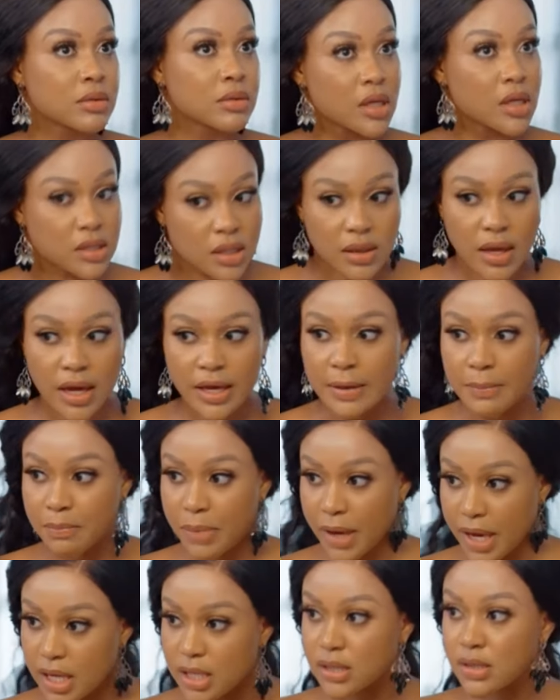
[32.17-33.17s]
It's either he
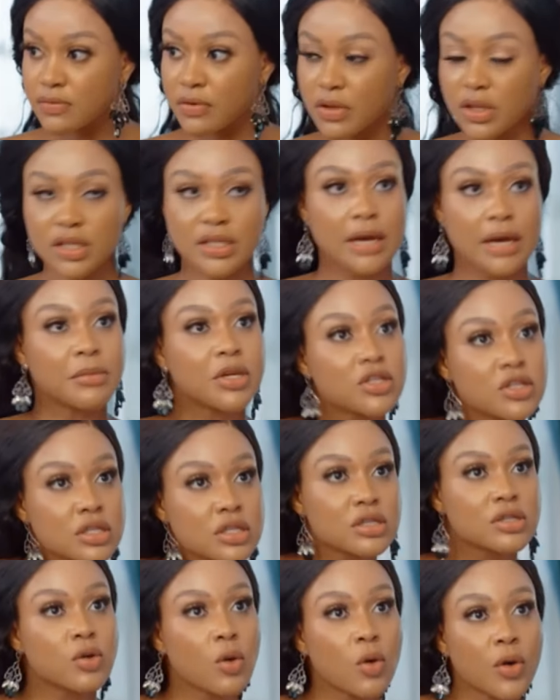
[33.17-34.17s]
pays for the
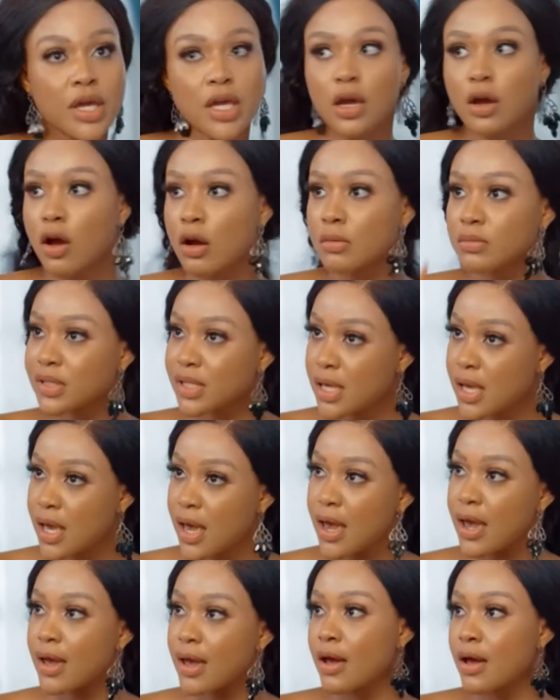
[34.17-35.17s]
damages or he comes
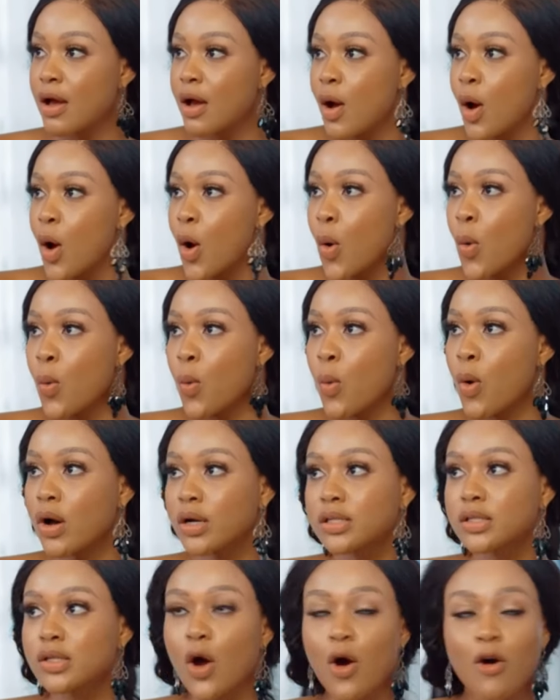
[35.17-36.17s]
here,
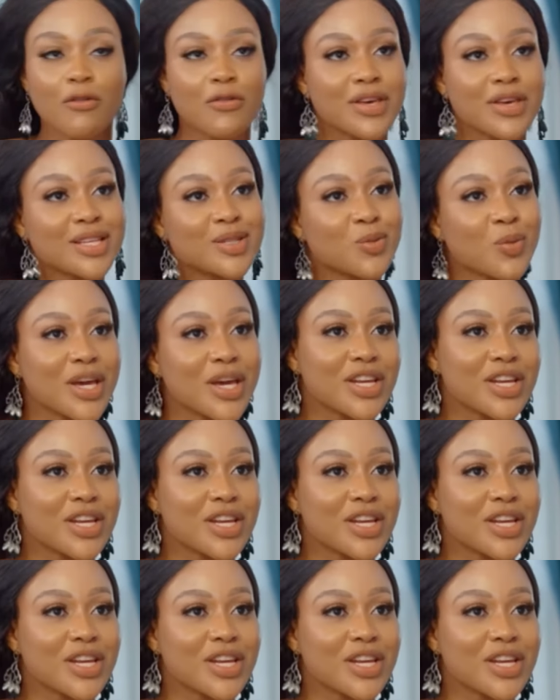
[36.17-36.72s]
walks off his